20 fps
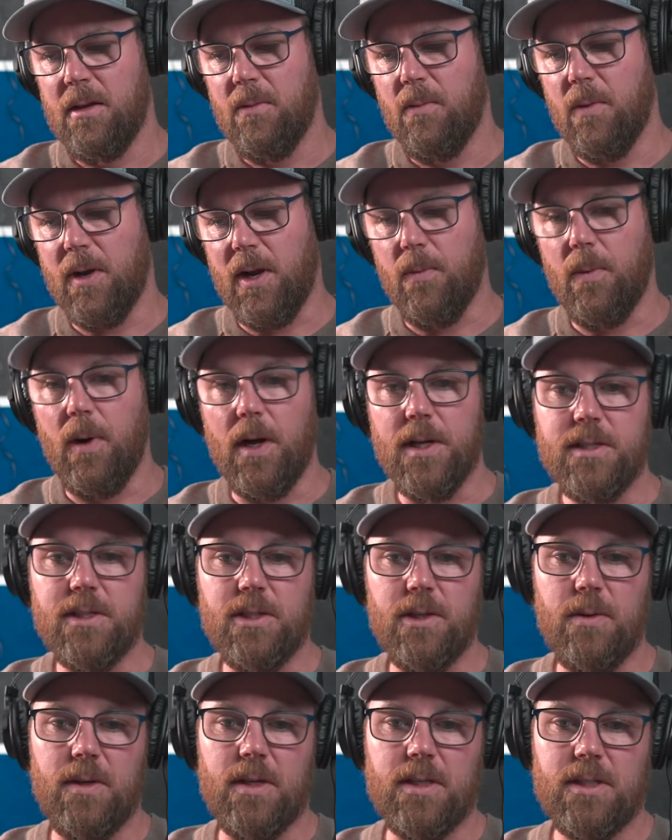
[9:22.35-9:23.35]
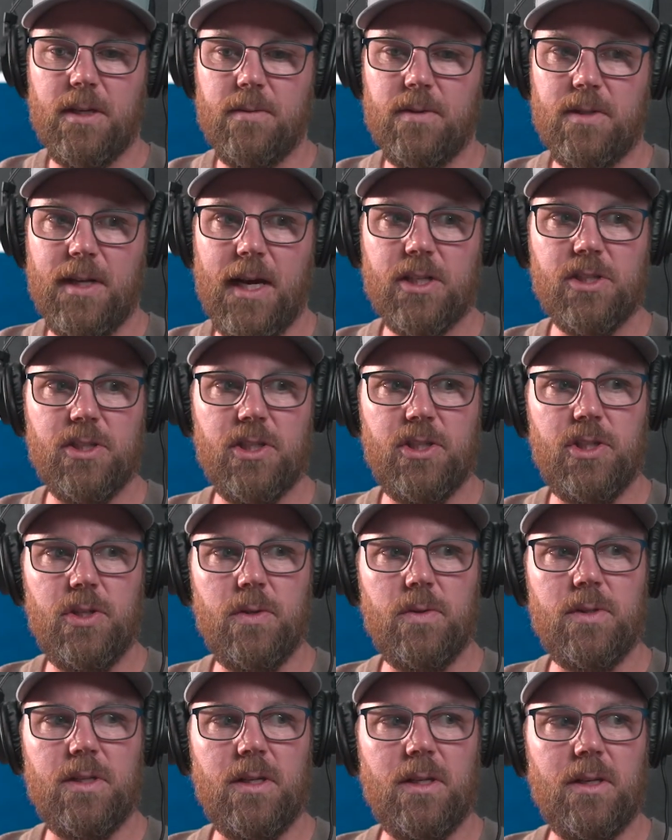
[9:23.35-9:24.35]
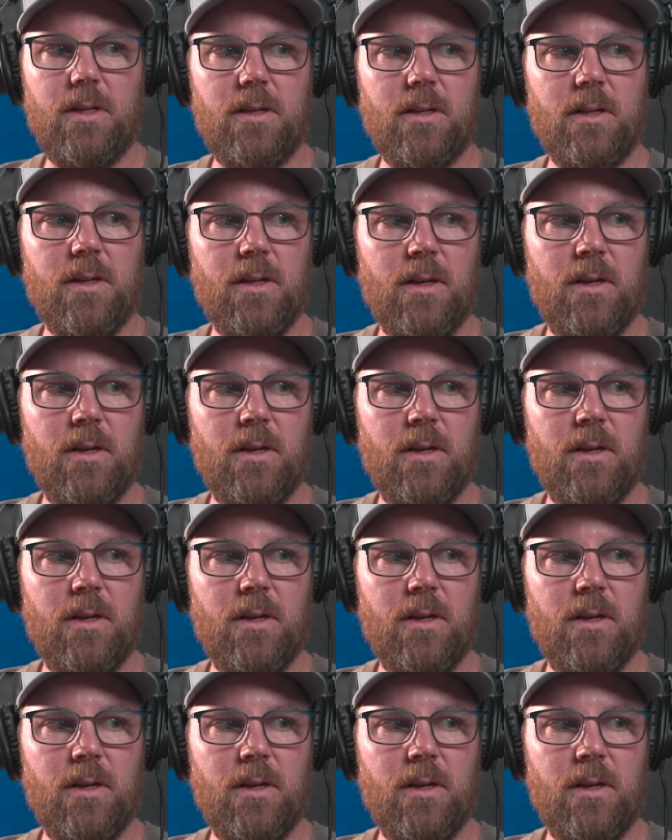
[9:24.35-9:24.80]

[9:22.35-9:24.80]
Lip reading: what I was doing is I was actually choosing